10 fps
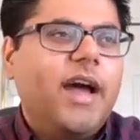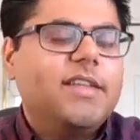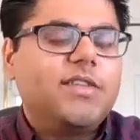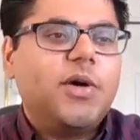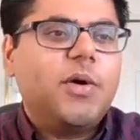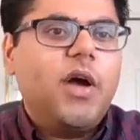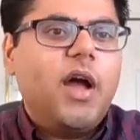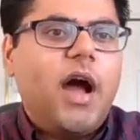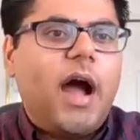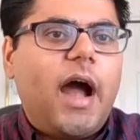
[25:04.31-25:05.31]
And so
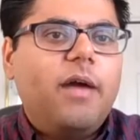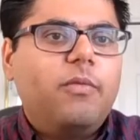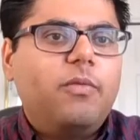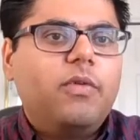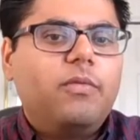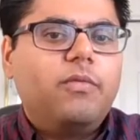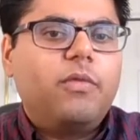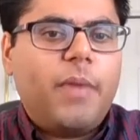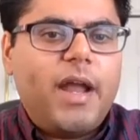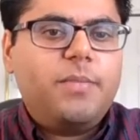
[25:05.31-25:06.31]
I would
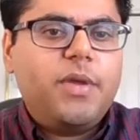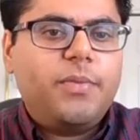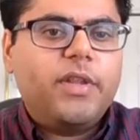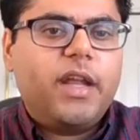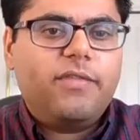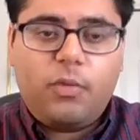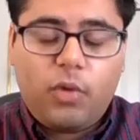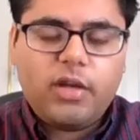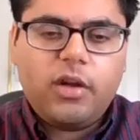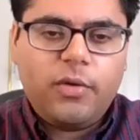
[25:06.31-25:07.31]
remind people that if they
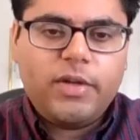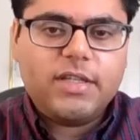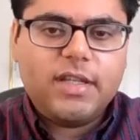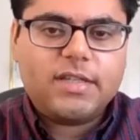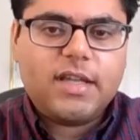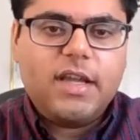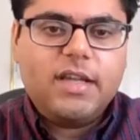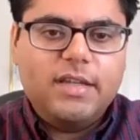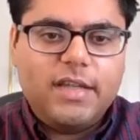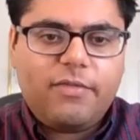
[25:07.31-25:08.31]
want to go into this,
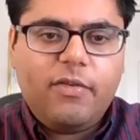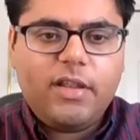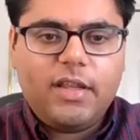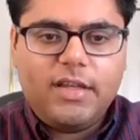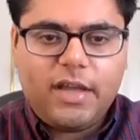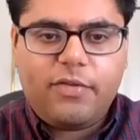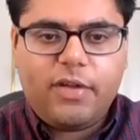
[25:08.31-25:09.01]
definitely,